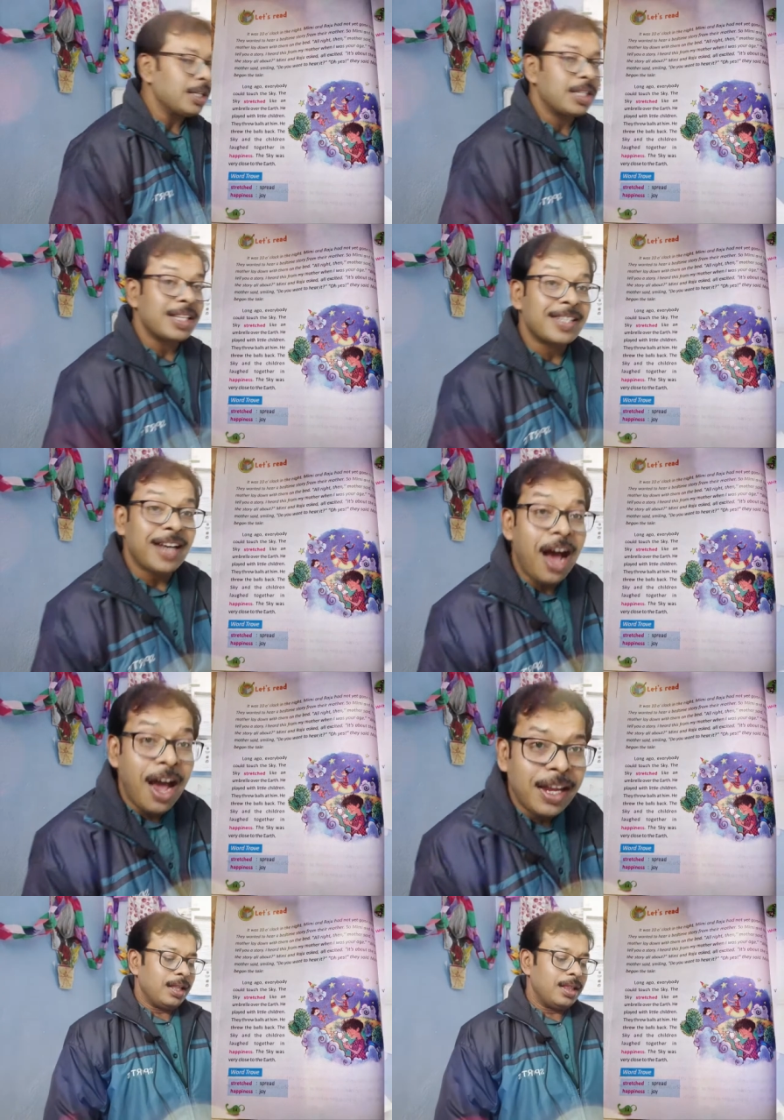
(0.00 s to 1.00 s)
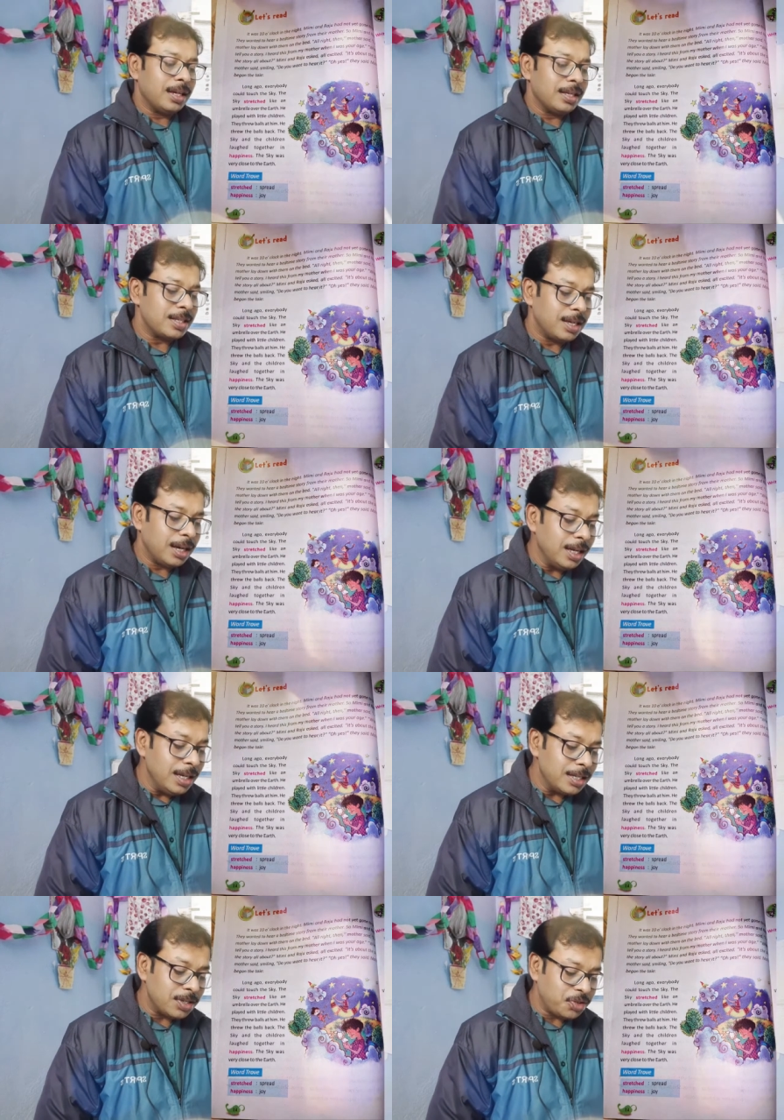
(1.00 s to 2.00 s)
the sky. The
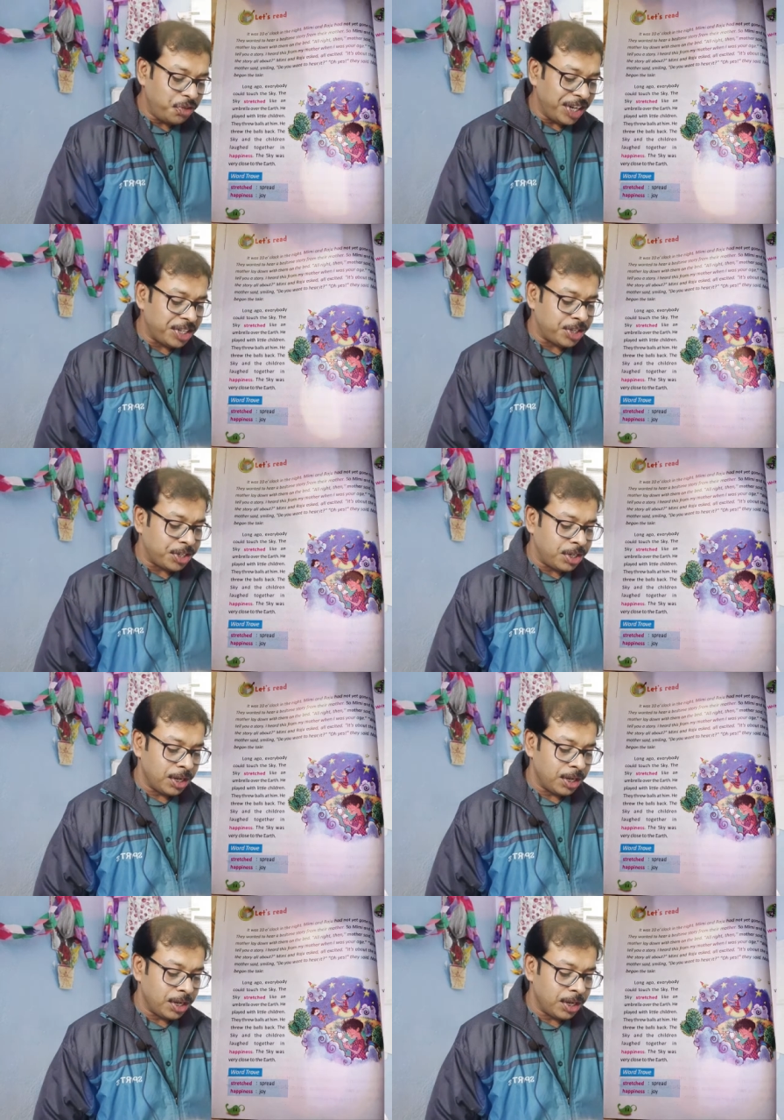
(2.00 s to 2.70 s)
sky stretched